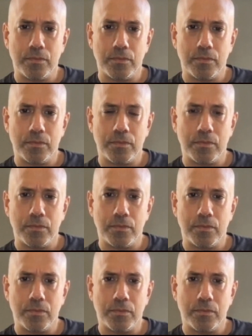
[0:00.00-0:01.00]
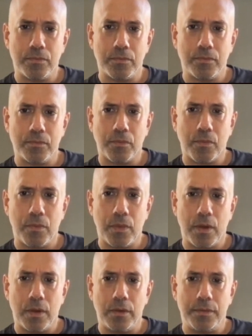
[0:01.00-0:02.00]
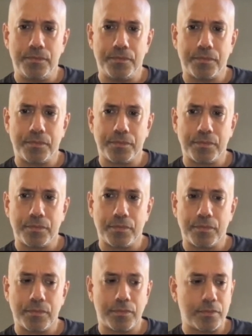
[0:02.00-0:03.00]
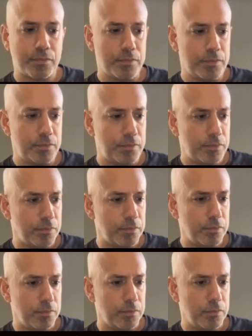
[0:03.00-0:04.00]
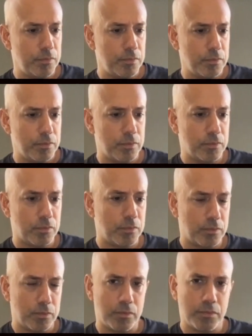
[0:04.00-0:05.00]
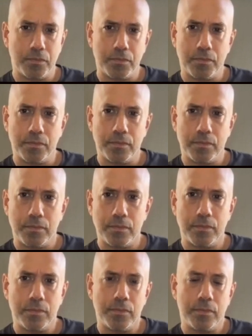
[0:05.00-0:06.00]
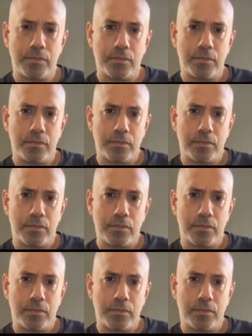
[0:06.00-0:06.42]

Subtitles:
The person shown says nothing.